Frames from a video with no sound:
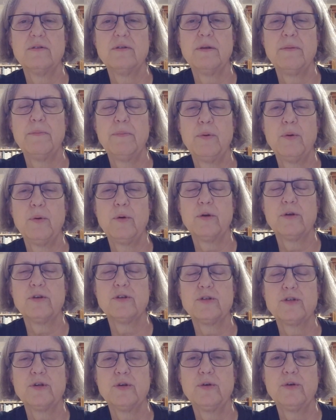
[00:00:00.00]

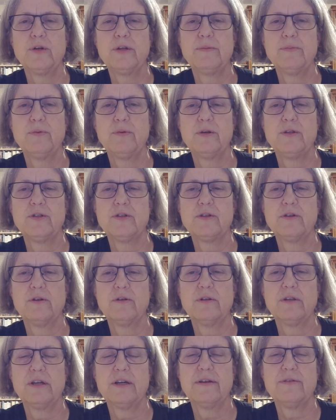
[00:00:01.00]
important turning points in
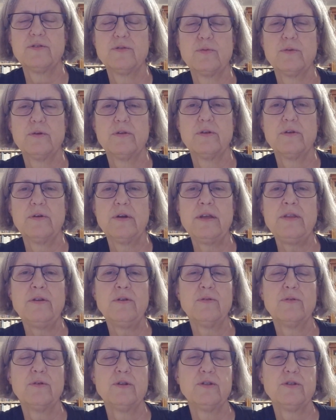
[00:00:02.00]
their lives where they're either
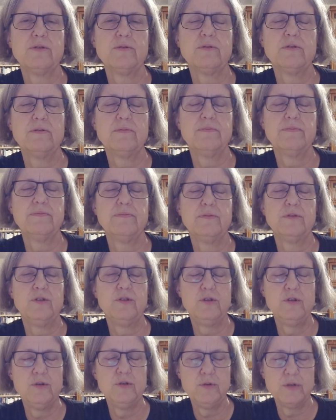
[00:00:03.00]
going to
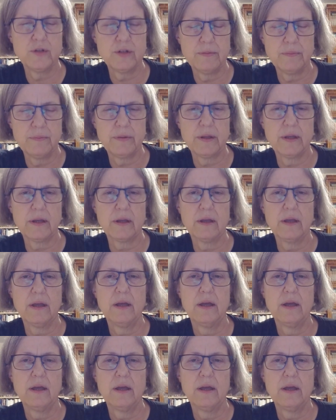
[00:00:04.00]
do something